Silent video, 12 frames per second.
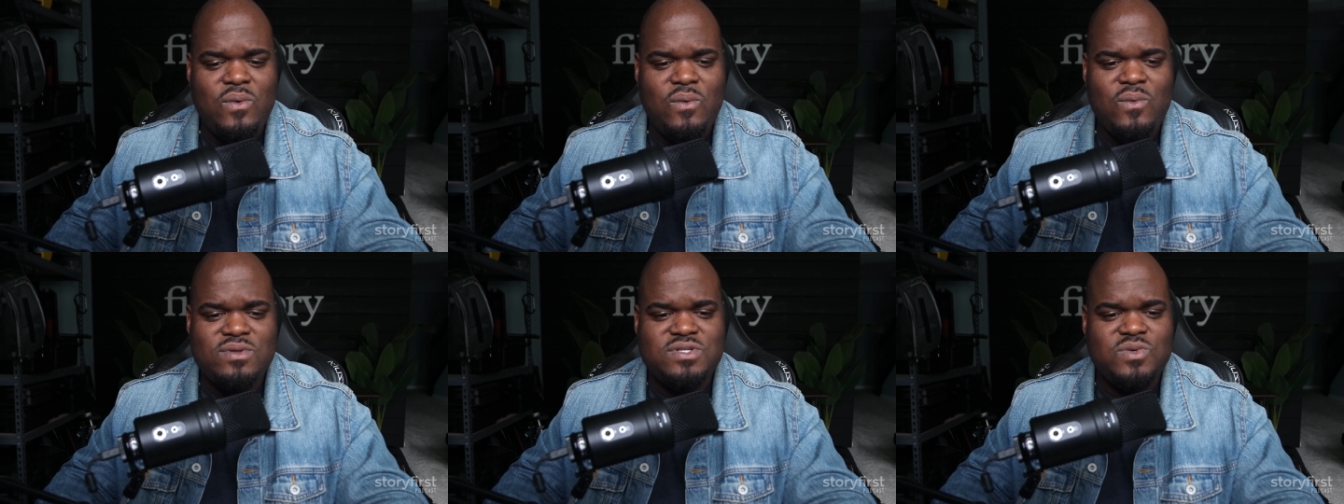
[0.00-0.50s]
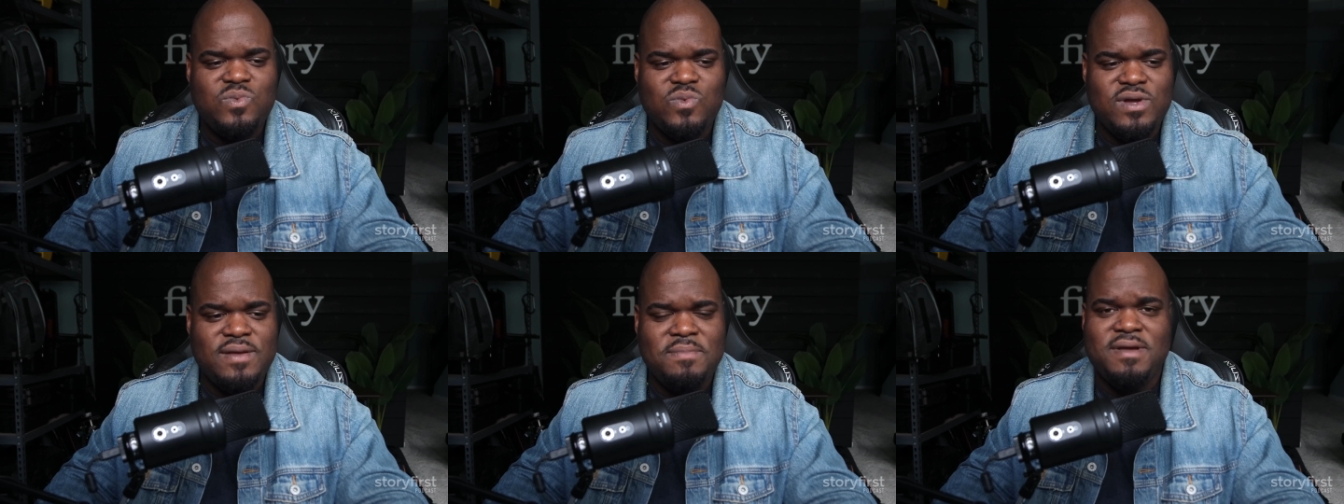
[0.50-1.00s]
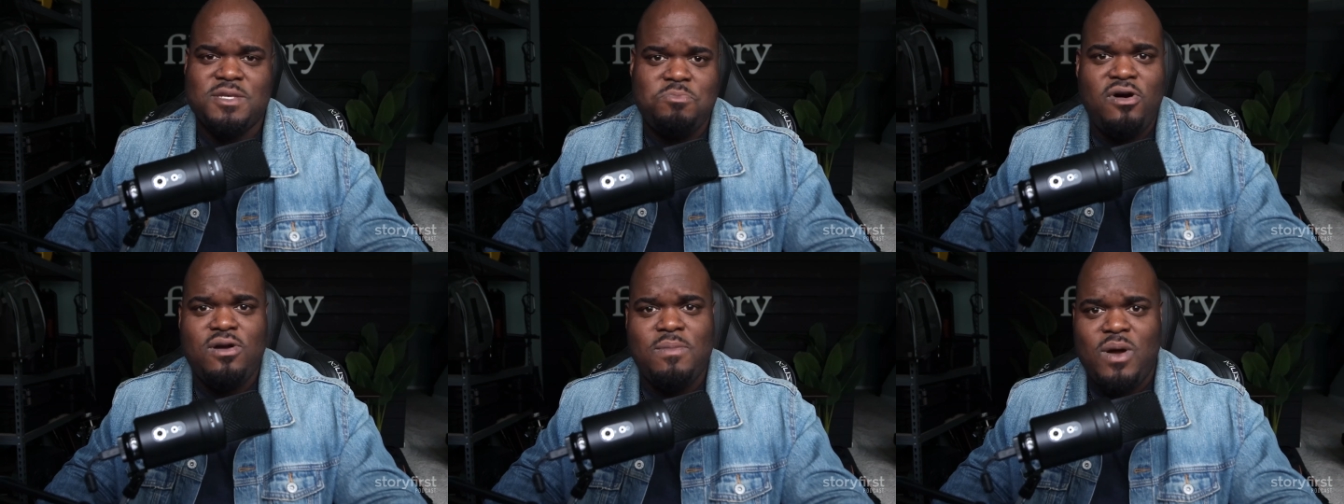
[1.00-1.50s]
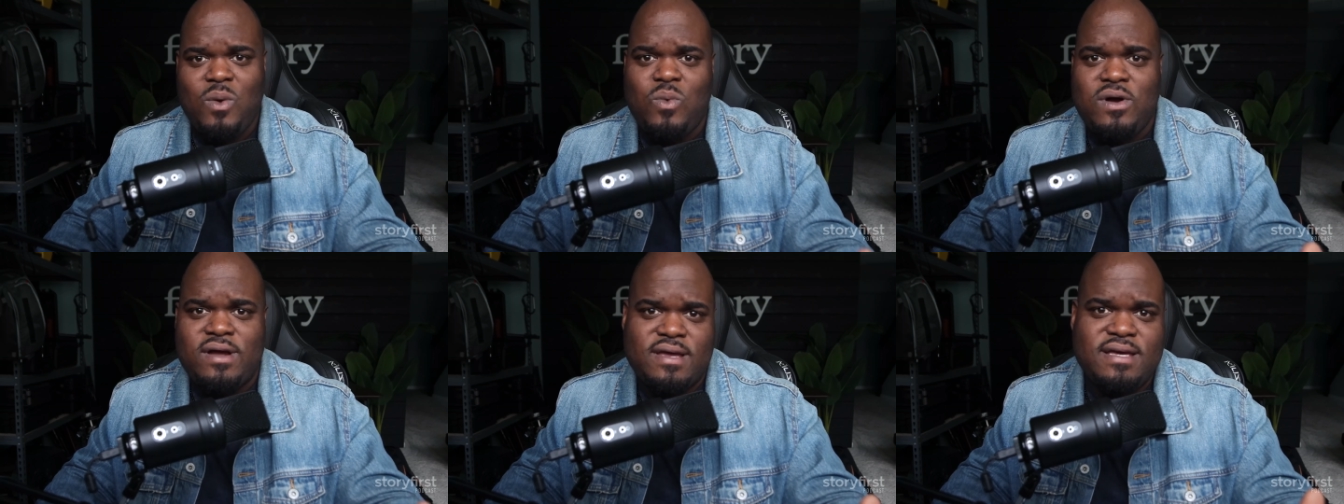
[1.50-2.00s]
what's a way, because part of my
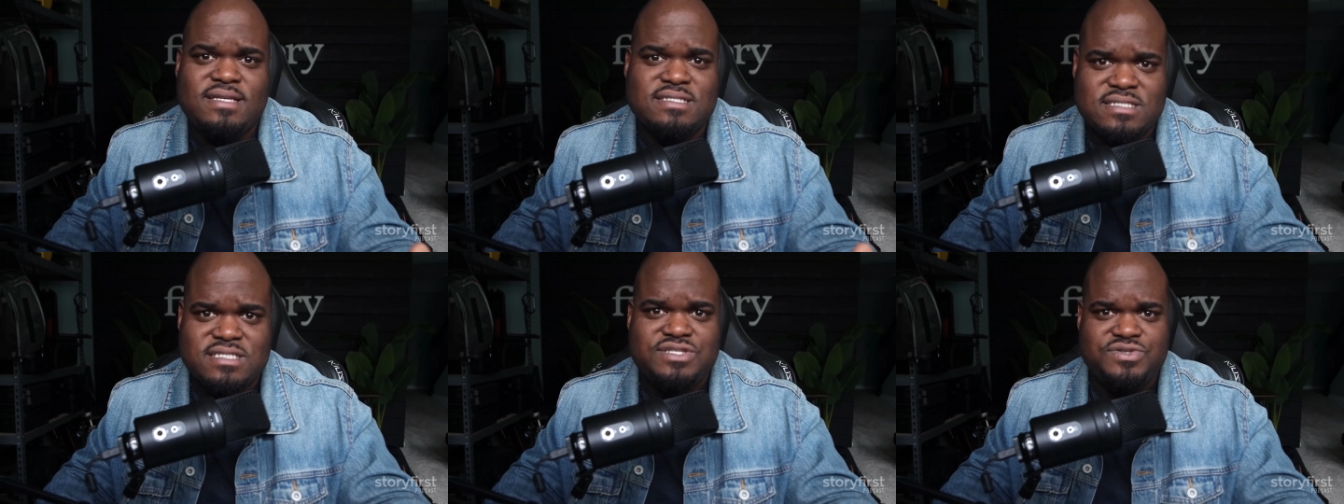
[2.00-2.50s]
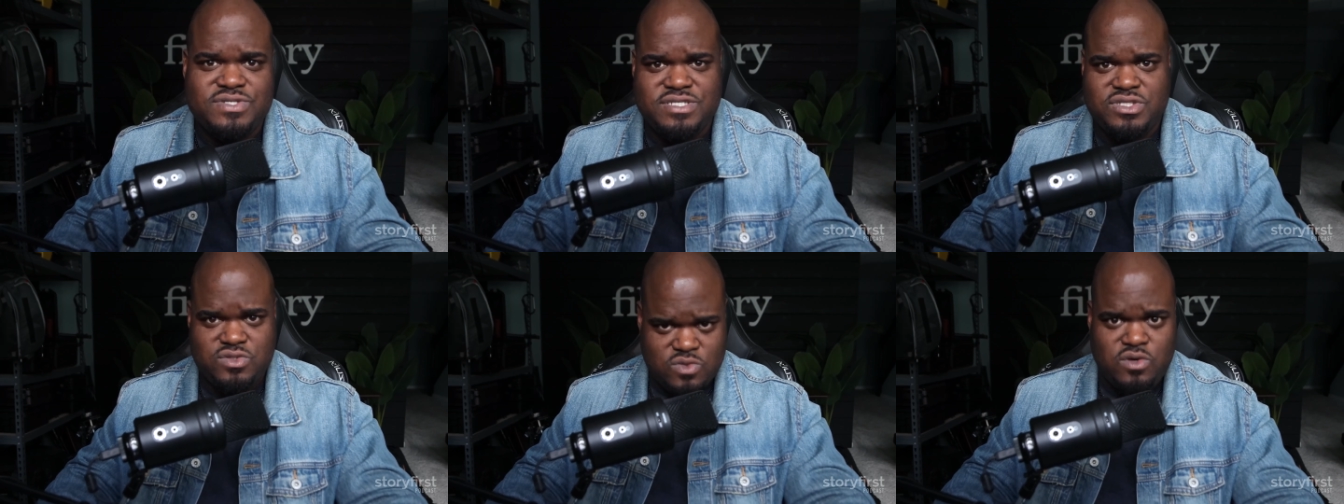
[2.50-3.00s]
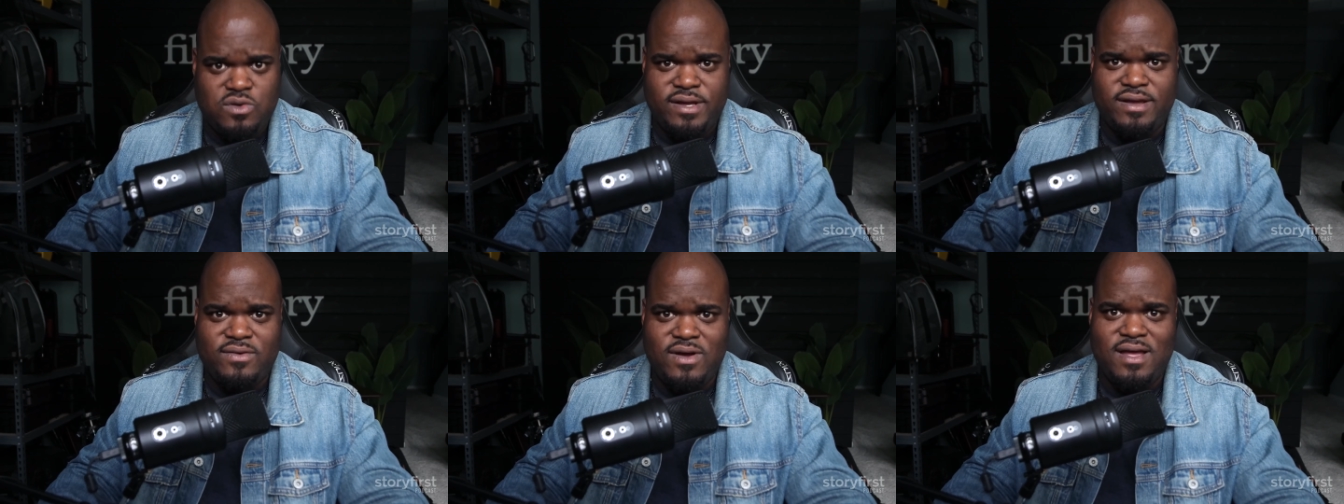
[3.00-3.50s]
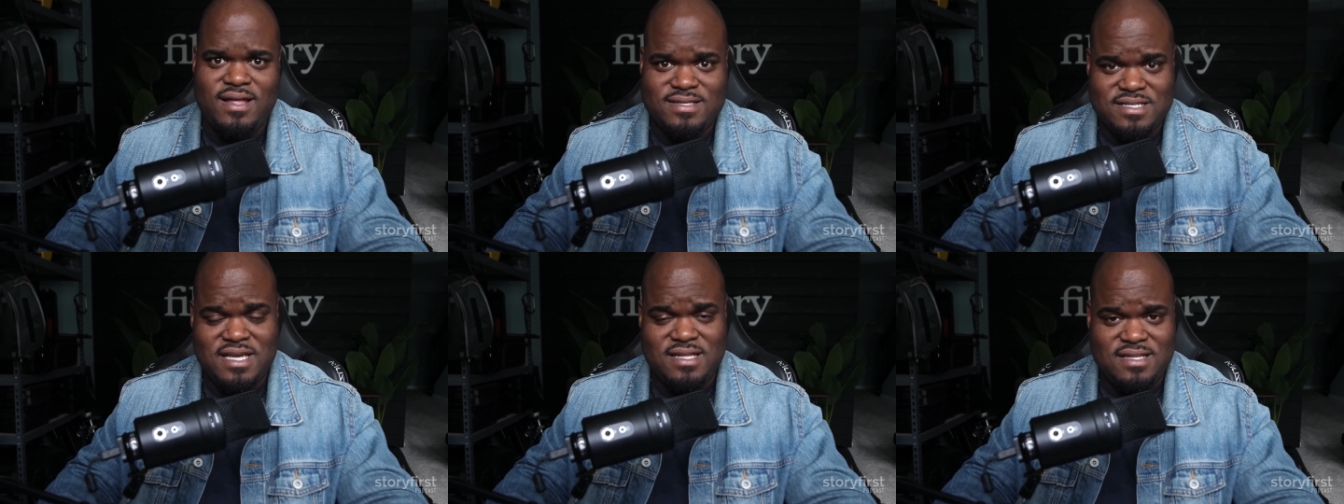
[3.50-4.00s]
work is literally scrolling, right?
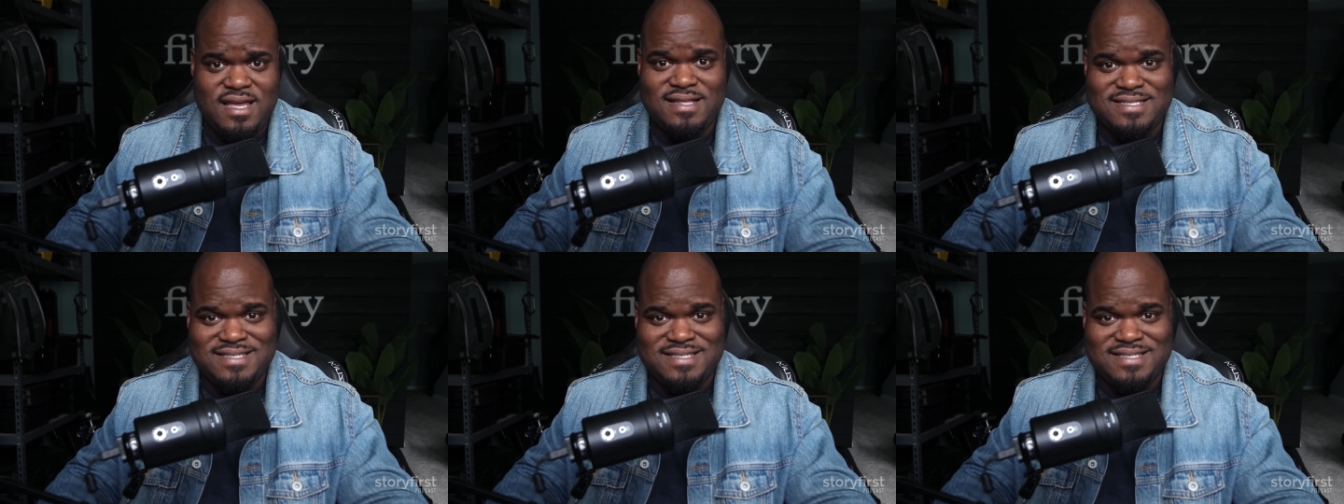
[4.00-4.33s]
It's